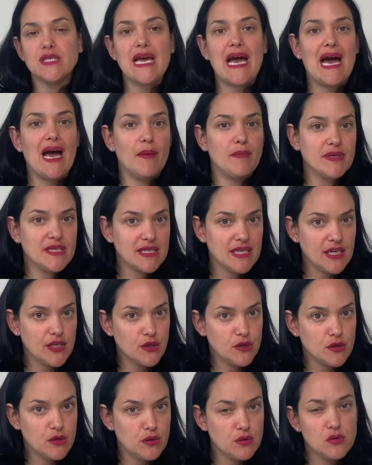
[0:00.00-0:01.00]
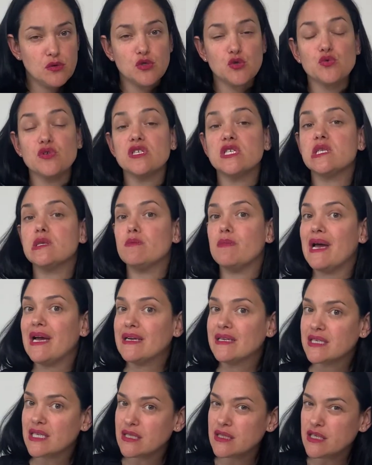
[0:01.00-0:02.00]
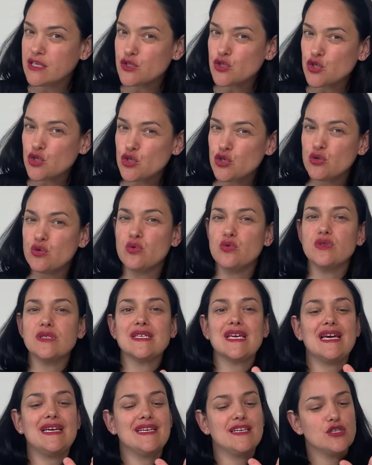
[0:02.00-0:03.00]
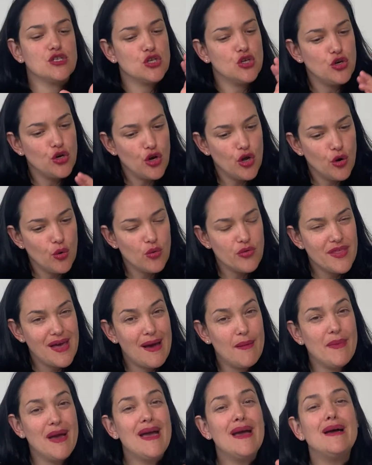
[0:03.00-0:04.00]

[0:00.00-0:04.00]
appetite cues, respecting these cues, getting to know them,